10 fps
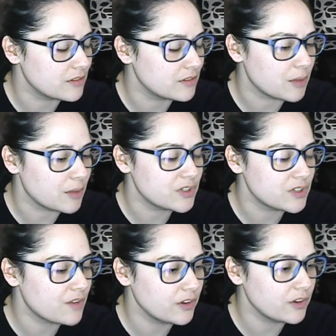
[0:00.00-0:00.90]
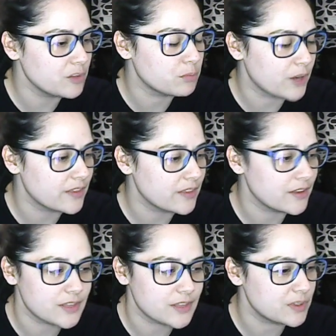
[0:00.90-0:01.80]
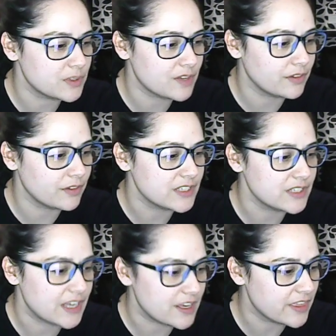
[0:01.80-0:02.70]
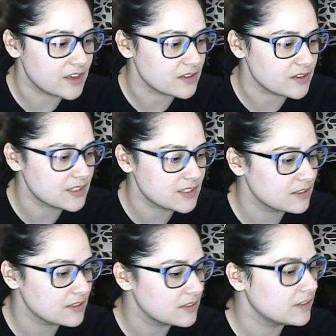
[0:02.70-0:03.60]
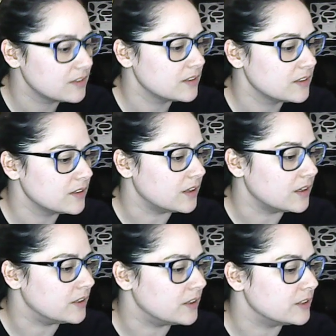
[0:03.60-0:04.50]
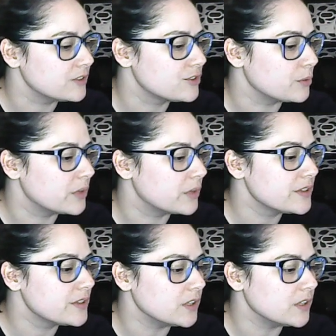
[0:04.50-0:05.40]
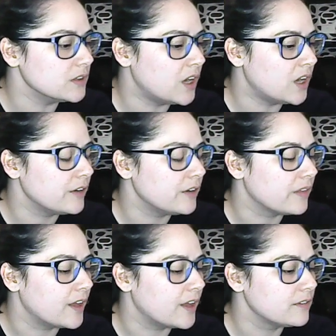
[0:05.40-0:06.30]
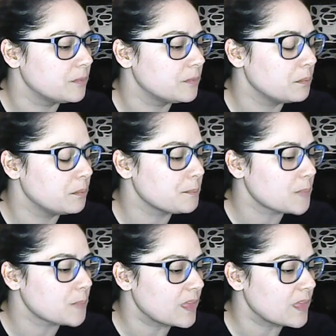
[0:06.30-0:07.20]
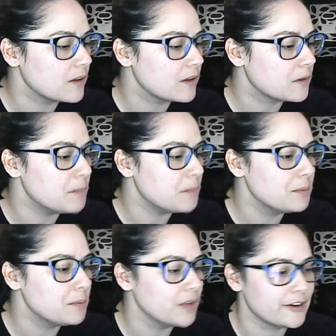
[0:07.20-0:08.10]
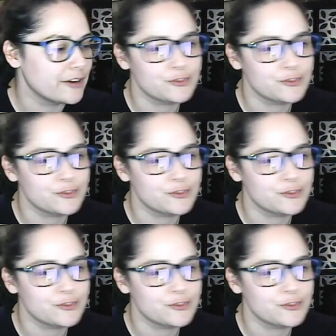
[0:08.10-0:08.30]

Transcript: would definitely break things. They would definitely take things. So there is a lot that many players